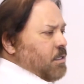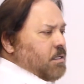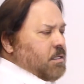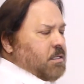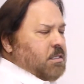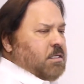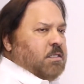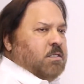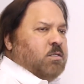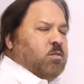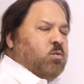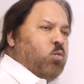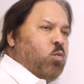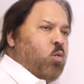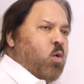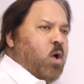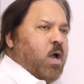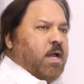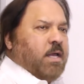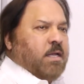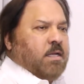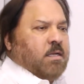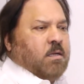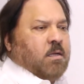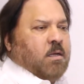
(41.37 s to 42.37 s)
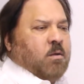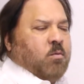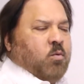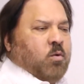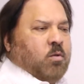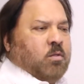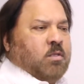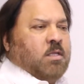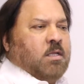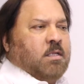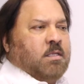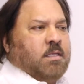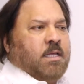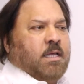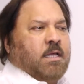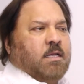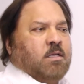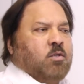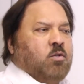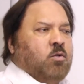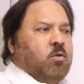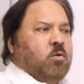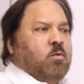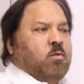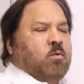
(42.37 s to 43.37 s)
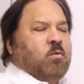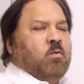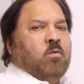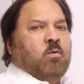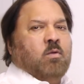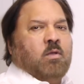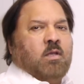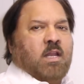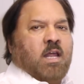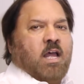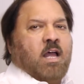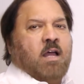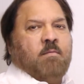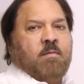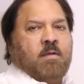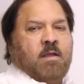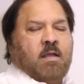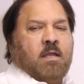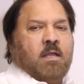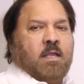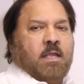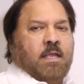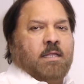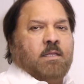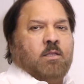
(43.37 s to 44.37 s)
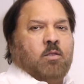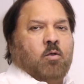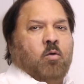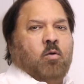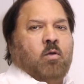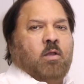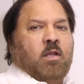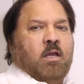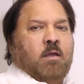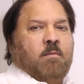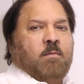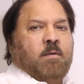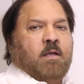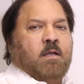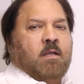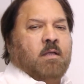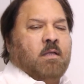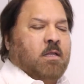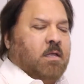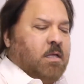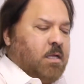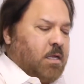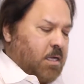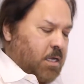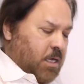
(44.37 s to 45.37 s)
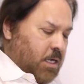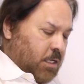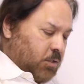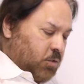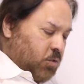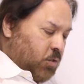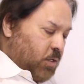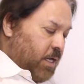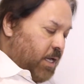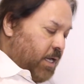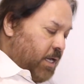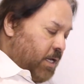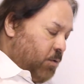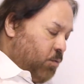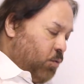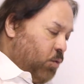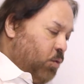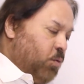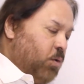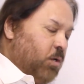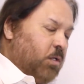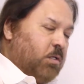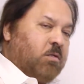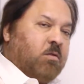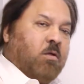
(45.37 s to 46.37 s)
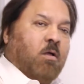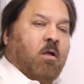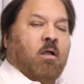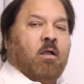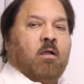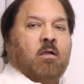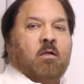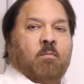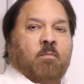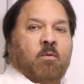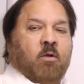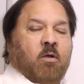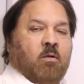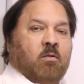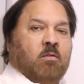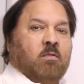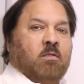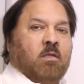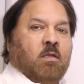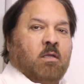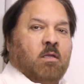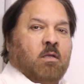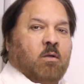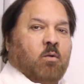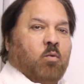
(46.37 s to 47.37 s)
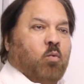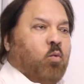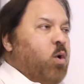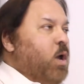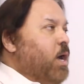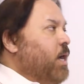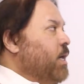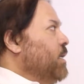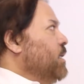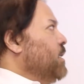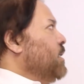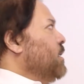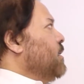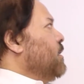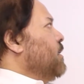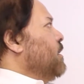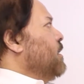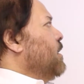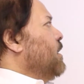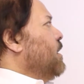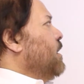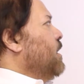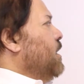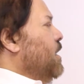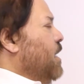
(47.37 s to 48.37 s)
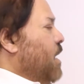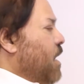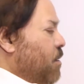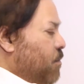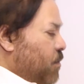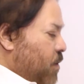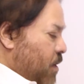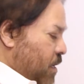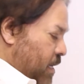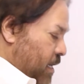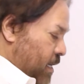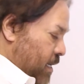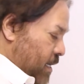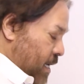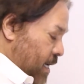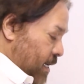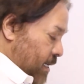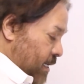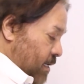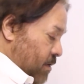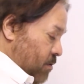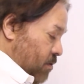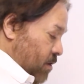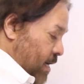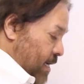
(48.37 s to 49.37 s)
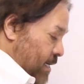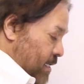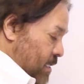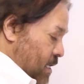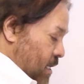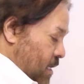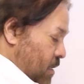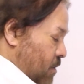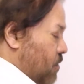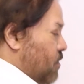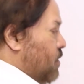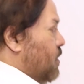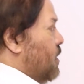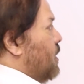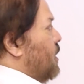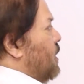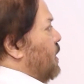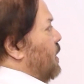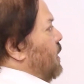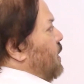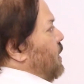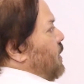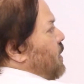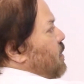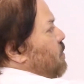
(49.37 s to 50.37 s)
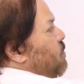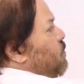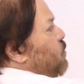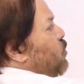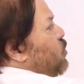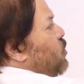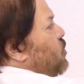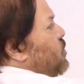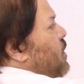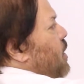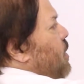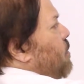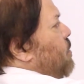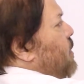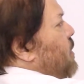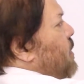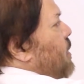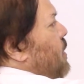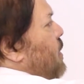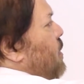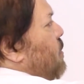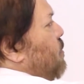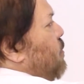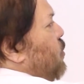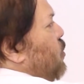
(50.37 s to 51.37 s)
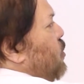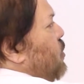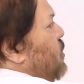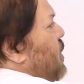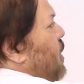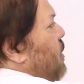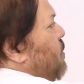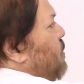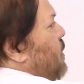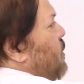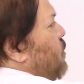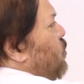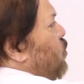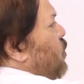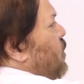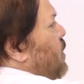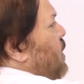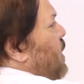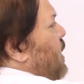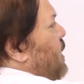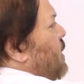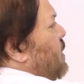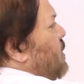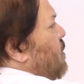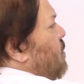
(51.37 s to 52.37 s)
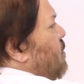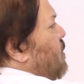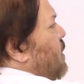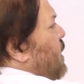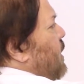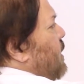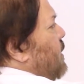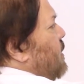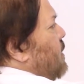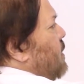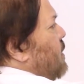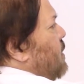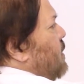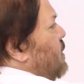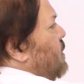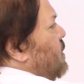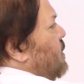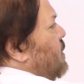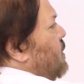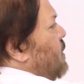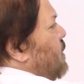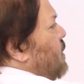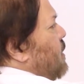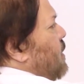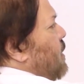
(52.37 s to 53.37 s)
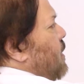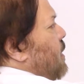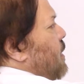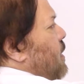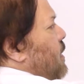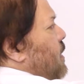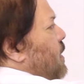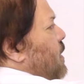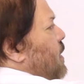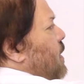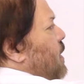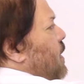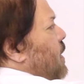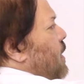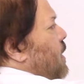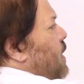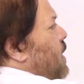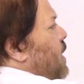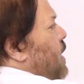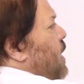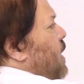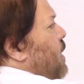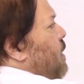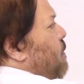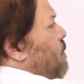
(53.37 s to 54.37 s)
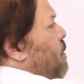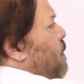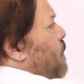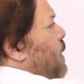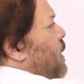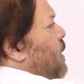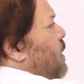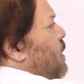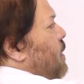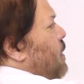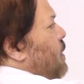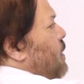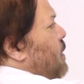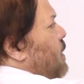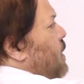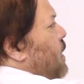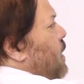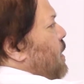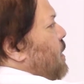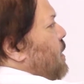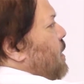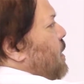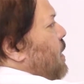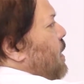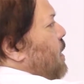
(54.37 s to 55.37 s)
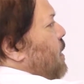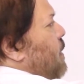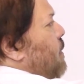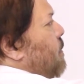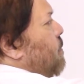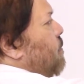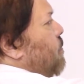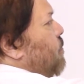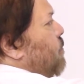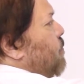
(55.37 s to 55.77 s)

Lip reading: Just one. There are two, llama and do llama. Today we will talk about one llama, and I can write down in Punjabi. In Punjabi we write down like this: Lalla, Khanna,